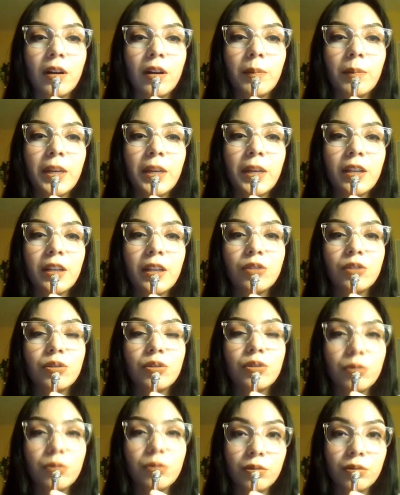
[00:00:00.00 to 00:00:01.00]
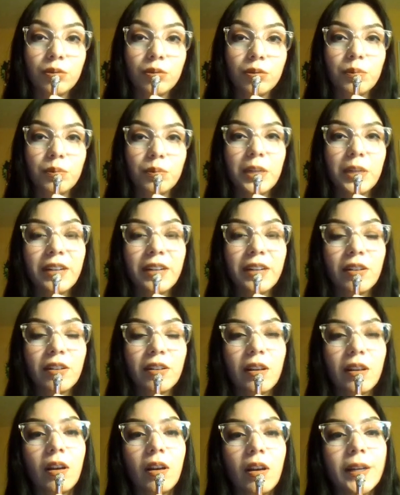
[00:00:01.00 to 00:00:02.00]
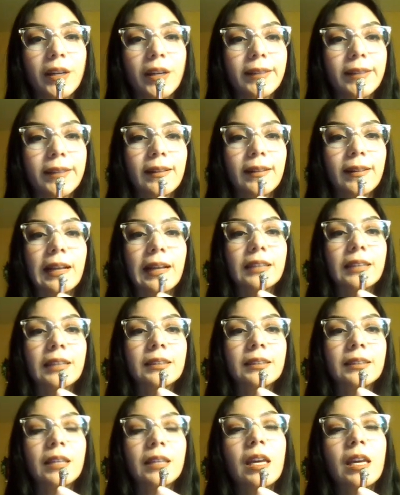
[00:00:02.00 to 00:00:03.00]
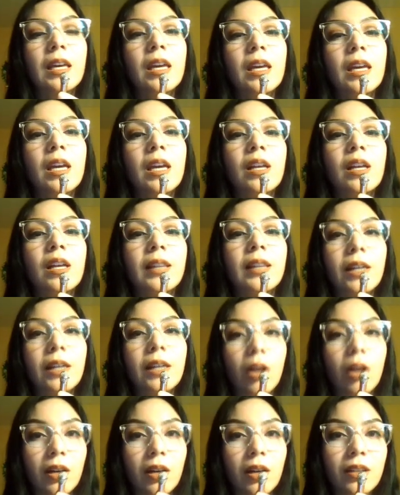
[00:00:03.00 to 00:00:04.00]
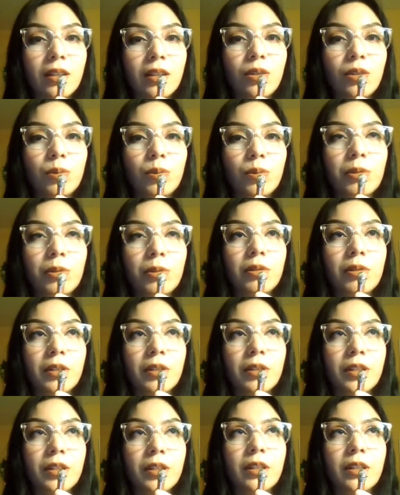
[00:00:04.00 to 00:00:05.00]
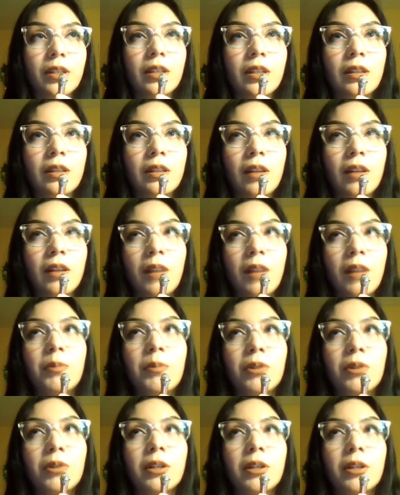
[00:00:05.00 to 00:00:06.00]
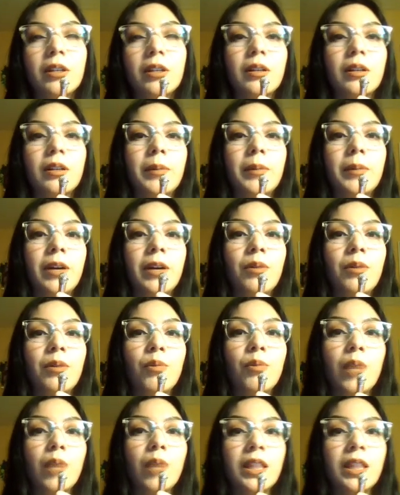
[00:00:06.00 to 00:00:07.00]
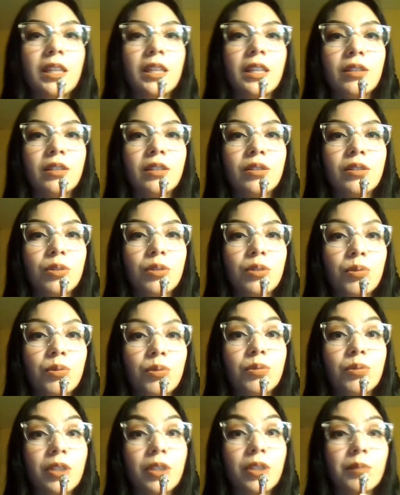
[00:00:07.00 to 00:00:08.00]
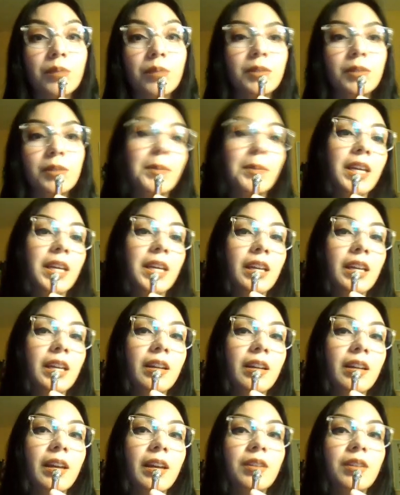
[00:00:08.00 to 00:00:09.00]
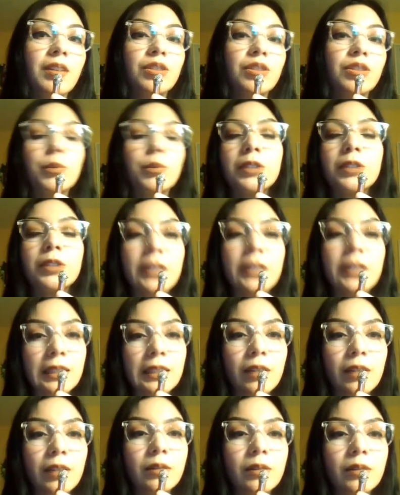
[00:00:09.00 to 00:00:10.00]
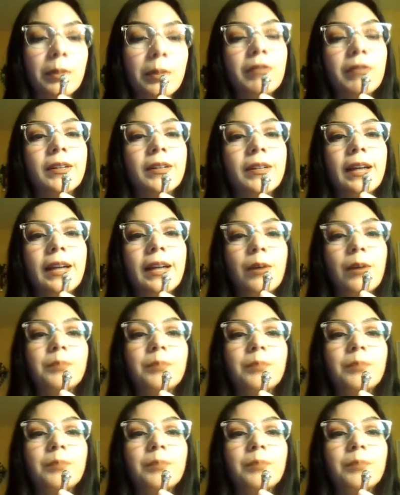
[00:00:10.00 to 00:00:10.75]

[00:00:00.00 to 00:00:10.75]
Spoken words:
being introduced to pretty early on in the class. Later on, you will learn a lot more about what these 2 terms mean and just more details. But for now,